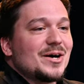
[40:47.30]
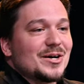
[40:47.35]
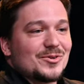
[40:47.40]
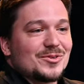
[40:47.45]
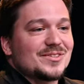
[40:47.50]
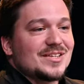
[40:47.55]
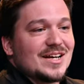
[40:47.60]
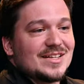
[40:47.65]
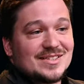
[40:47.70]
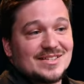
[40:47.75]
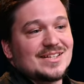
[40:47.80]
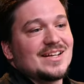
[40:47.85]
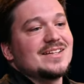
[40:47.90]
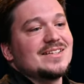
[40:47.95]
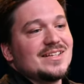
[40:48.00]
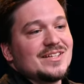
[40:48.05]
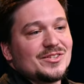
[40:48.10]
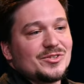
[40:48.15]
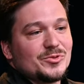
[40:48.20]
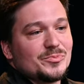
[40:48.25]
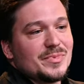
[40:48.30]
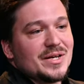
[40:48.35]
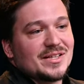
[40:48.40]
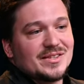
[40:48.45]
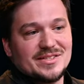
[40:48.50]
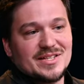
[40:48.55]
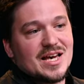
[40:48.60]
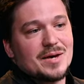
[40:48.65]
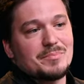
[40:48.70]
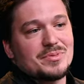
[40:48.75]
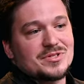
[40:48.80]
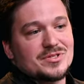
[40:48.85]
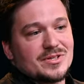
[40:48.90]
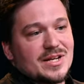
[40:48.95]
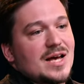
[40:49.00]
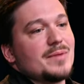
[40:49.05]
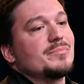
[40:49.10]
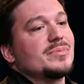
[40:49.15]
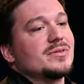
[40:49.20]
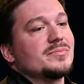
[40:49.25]
amount of time that I need to make the
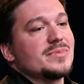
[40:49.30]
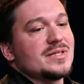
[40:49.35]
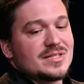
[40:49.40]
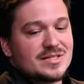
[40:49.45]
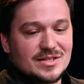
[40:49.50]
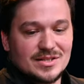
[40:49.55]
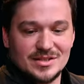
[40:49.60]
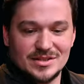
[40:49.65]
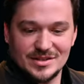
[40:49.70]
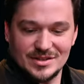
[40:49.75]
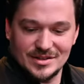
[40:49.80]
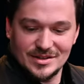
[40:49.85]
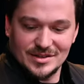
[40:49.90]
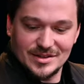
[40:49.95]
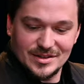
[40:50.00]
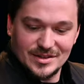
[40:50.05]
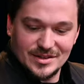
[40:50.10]
episode happen, basically.